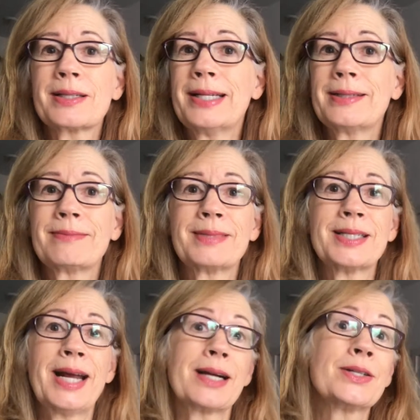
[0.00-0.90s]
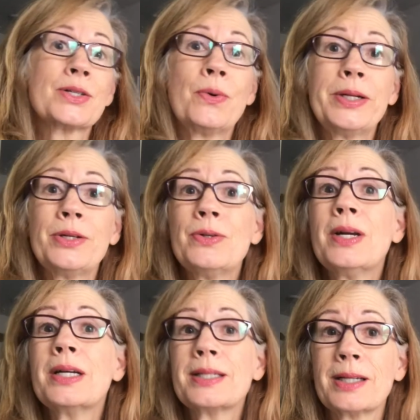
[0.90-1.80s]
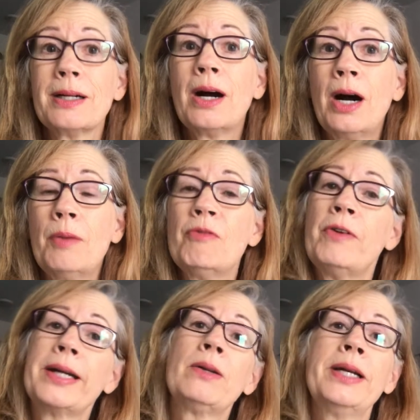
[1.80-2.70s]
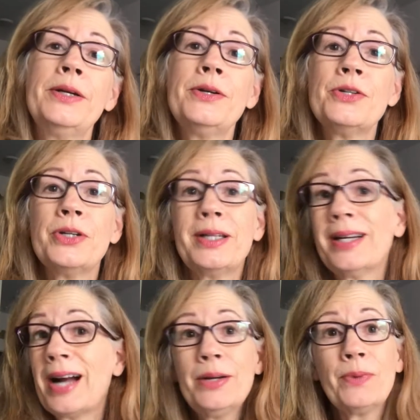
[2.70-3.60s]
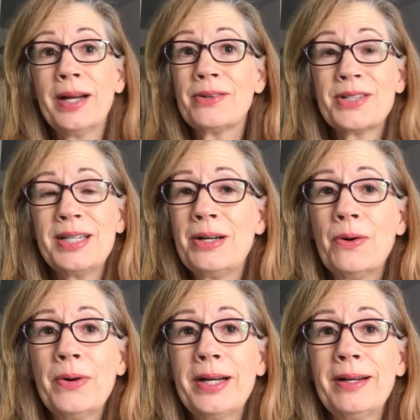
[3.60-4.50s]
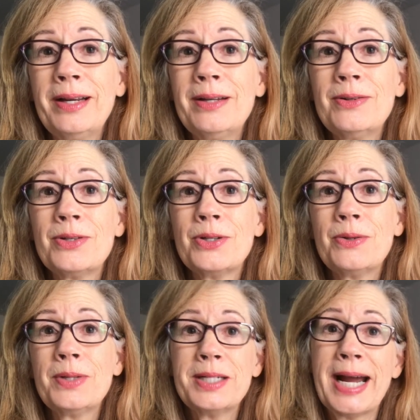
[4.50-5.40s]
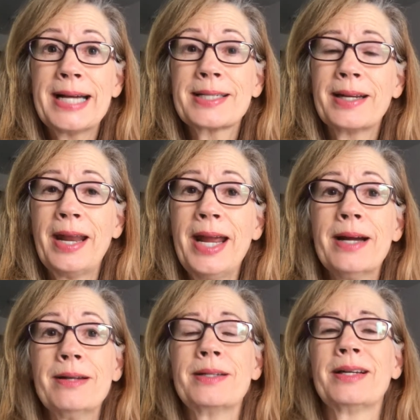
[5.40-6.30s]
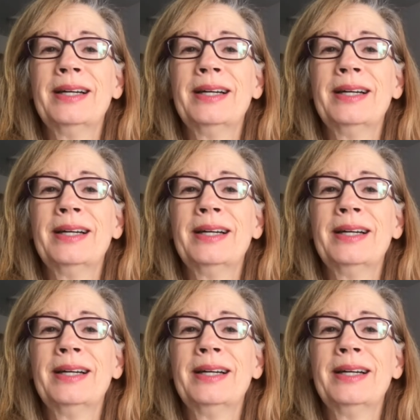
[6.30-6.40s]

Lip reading: that stack is going to suck up vital energy that I'd rather see going into the task at hand.